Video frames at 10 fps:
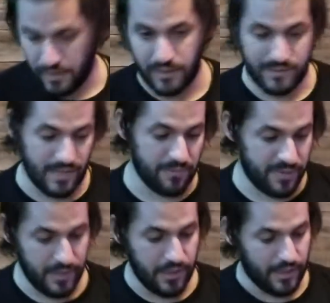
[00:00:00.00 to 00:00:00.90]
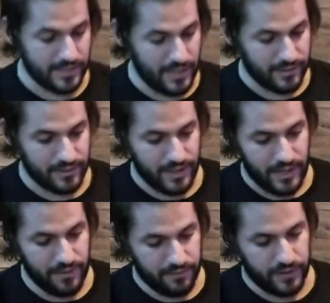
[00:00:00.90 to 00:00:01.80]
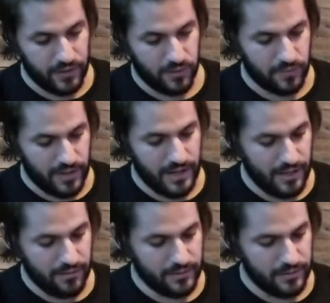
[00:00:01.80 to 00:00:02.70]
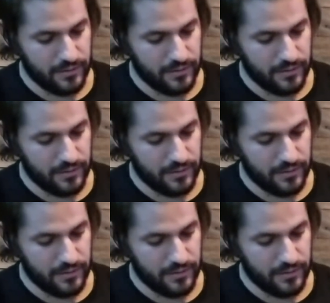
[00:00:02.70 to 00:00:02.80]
Same thing, I take the knife and go around